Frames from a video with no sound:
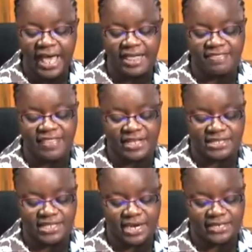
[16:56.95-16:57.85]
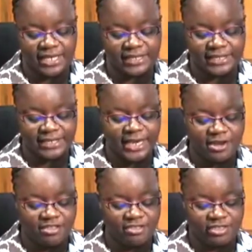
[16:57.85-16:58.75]
and that starts at
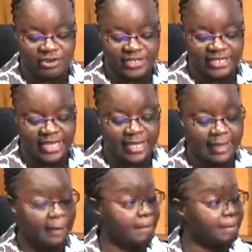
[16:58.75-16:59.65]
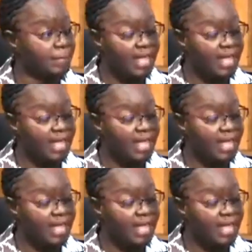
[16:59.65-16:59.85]
10:30 a.m.